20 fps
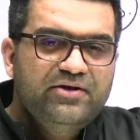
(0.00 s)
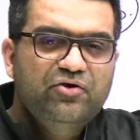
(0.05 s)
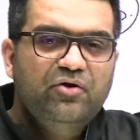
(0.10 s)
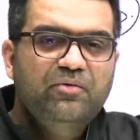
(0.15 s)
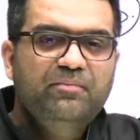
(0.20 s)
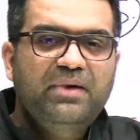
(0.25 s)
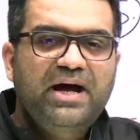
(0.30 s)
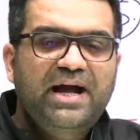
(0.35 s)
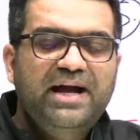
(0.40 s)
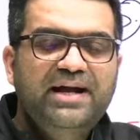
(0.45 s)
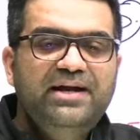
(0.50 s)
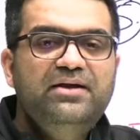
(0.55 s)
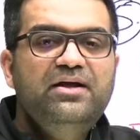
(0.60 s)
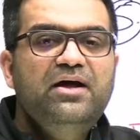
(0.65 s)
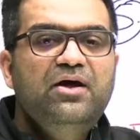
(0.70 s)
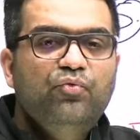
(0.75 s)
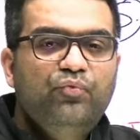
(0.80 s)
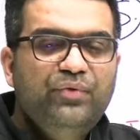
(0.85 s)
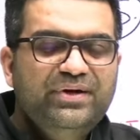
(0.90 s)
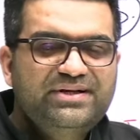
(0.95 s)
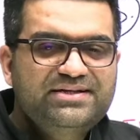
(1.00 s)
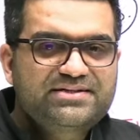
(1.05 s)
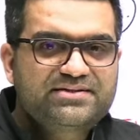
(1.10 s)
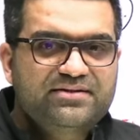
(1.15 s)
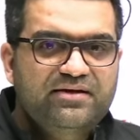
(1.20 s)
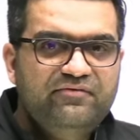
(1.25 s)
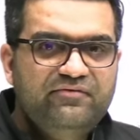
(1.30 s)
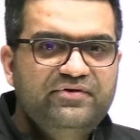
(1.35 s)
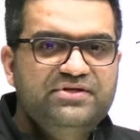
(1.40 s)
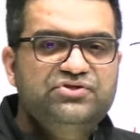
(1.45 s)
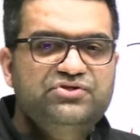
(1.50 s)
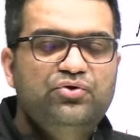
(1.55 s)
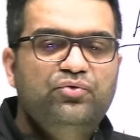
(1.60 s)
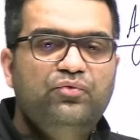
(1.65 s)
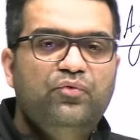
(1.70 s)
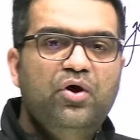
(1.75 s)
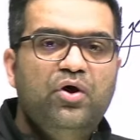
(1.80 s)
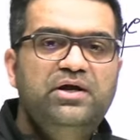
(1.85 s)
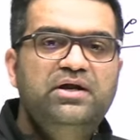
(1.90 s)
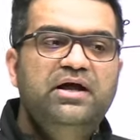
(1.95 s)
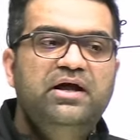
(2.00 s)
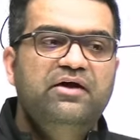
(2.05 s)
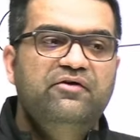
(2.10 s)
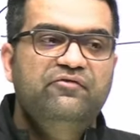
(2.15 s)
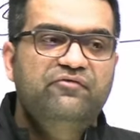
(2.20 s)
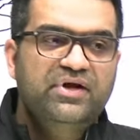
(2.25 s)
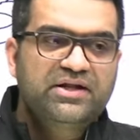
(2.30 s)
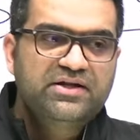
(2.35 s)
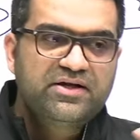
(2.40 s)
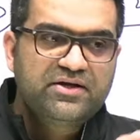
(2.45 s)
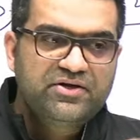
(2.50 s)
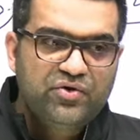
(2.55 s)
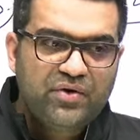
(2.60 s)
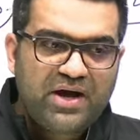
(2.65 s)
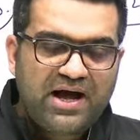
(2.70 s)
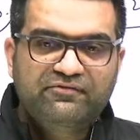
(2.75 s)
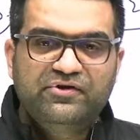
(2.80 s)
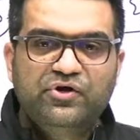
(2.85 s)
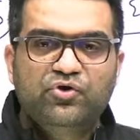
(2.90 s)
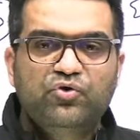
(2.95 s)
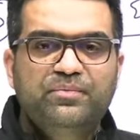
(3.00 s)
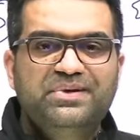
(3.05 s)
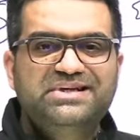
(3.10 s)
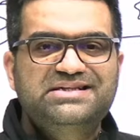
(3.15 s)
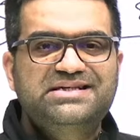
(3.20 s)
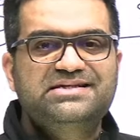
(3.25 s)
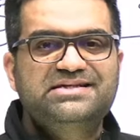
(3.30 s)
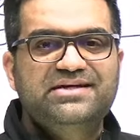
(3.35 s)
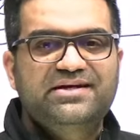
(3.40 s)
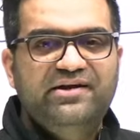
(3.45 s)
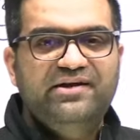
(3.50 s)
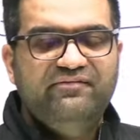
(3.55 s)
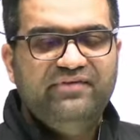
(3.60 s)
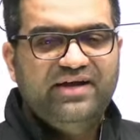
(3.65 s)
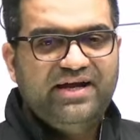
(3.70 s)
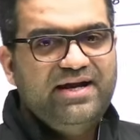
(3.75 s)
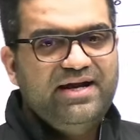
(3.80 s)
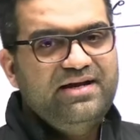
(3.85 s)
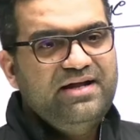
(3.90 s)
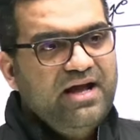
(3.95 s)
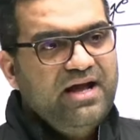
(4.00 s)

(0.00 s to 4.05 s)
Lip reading: mind which service you want, whether you have the OBC certificate,